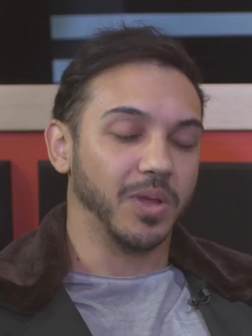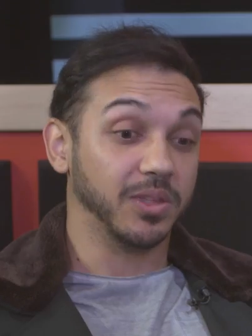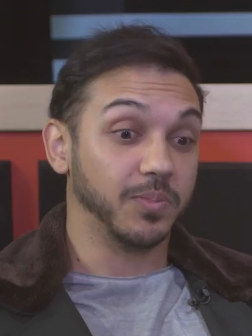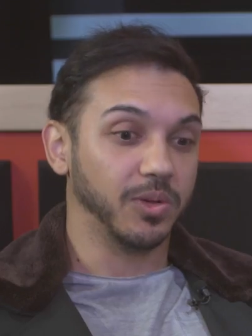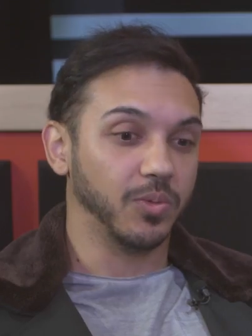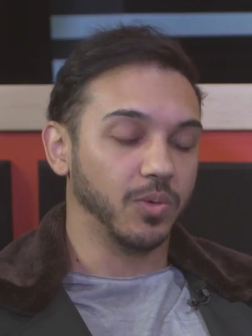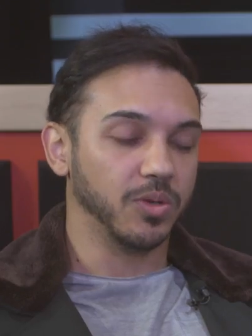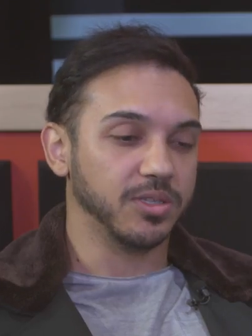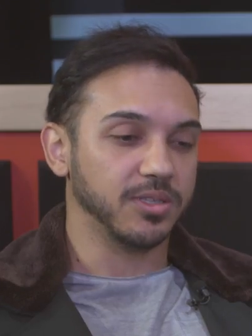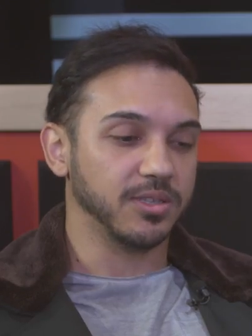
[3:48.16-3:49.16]
multiple
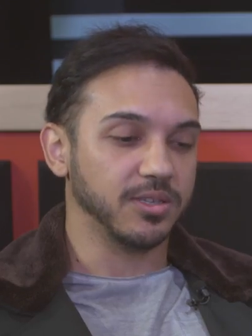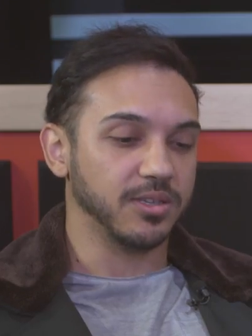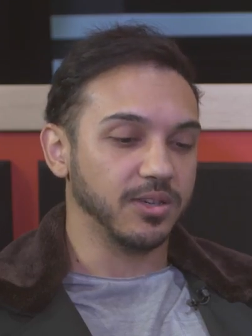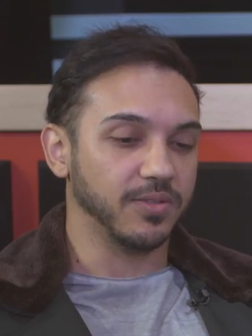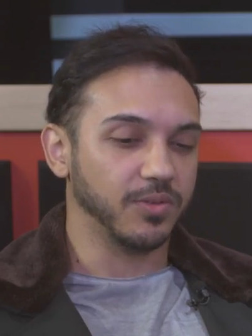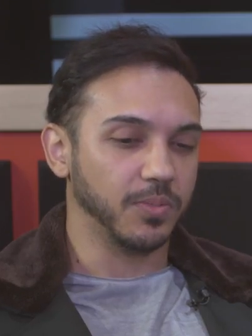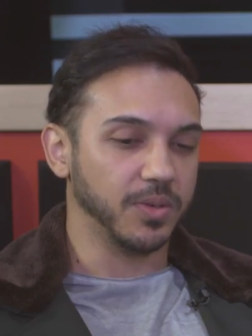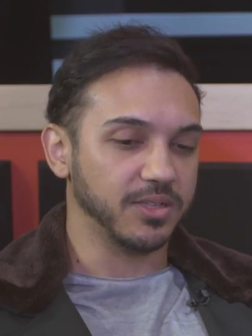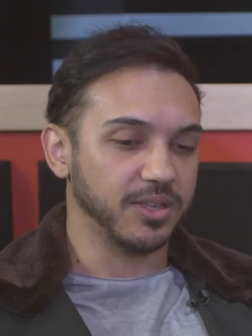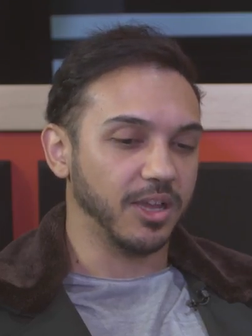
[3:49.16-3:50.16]
awards this year for
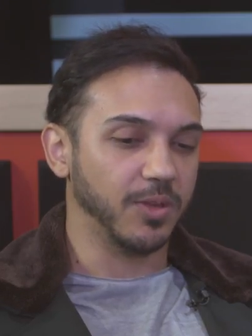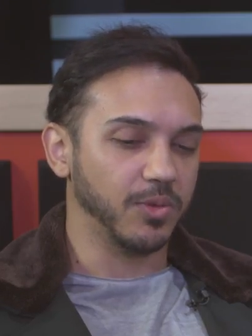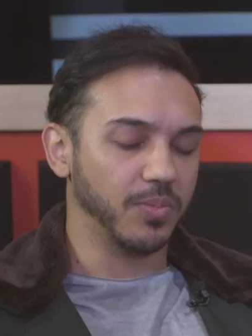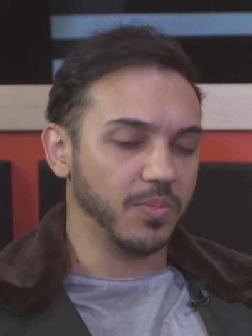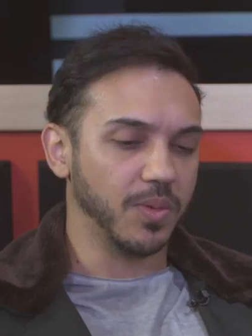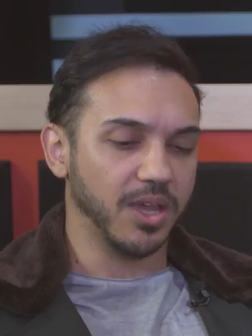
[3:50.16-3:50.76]
Best Album,